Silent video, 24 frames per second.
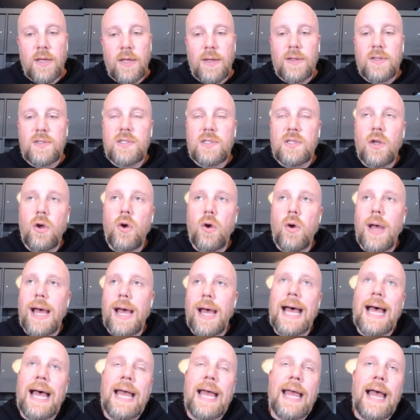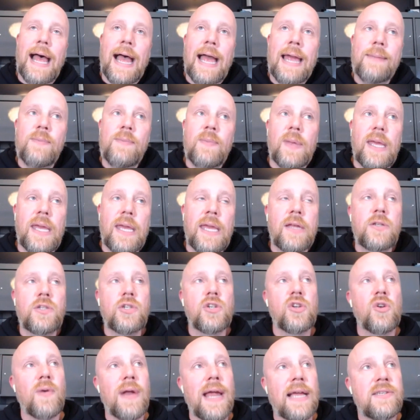So I'm
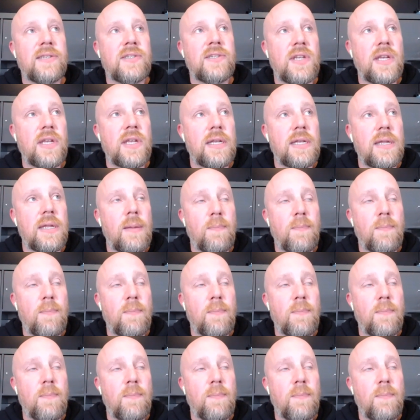interested.